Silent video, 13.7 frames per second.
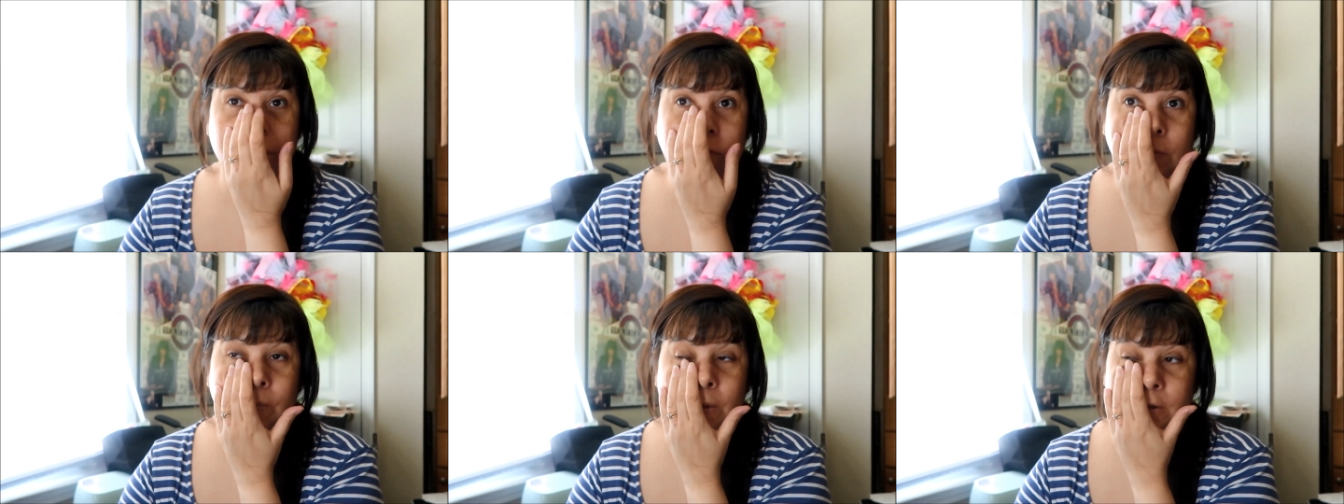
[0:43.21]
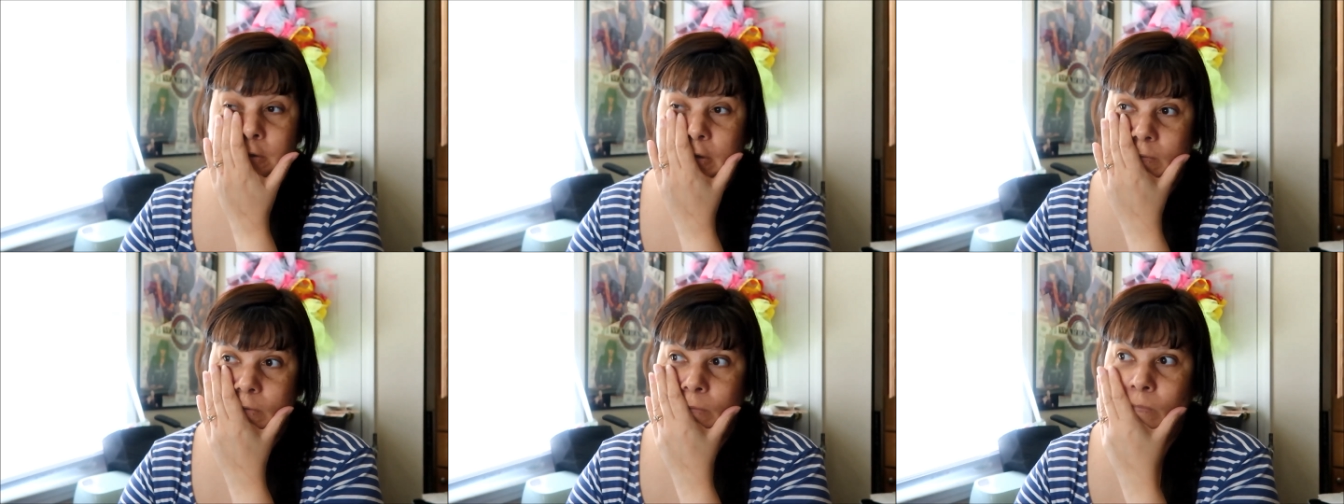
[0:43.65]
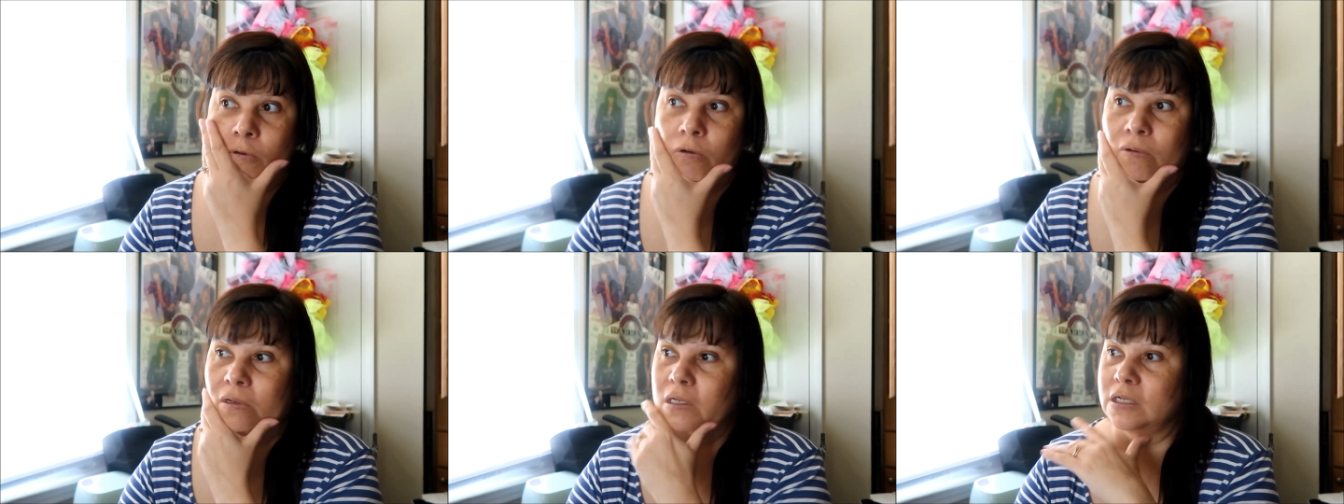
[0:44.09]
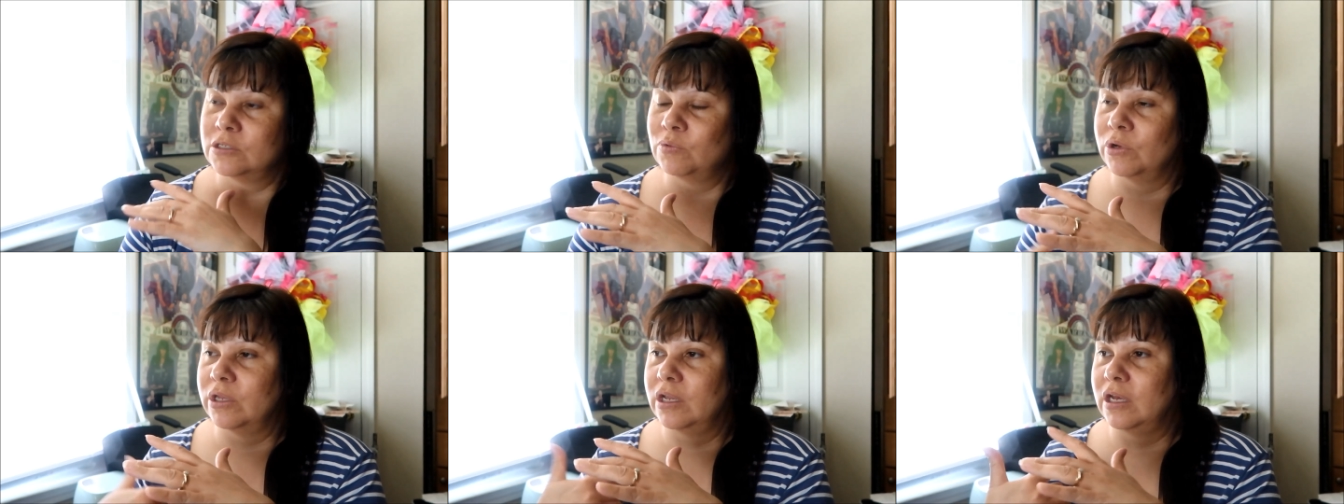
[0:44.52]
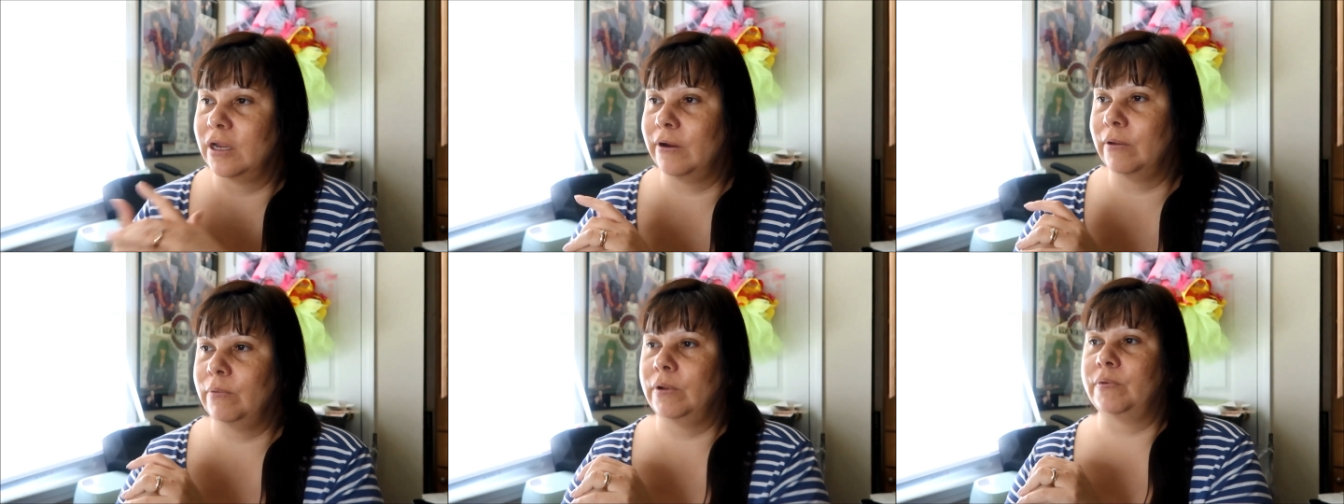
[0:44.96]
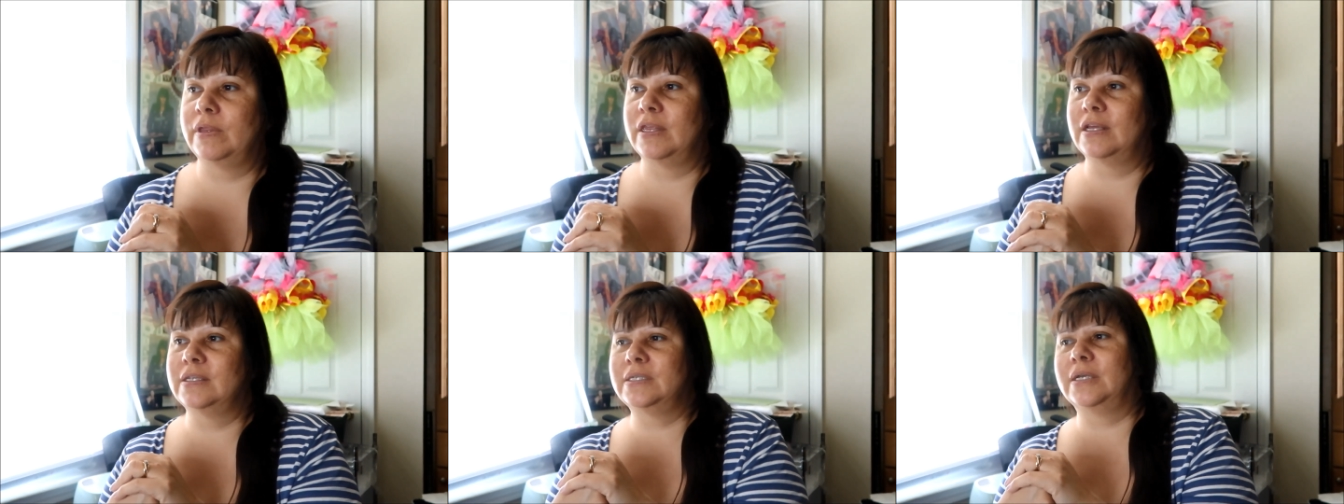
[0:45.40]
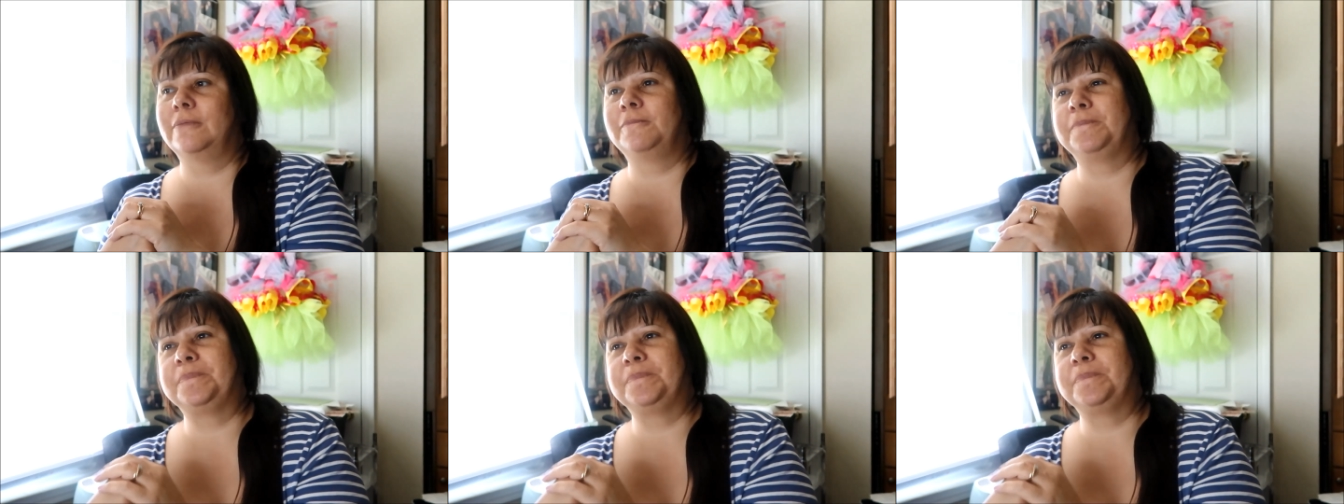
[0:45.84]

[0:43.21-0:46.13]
so he picked up some more because we're going to carry one with us.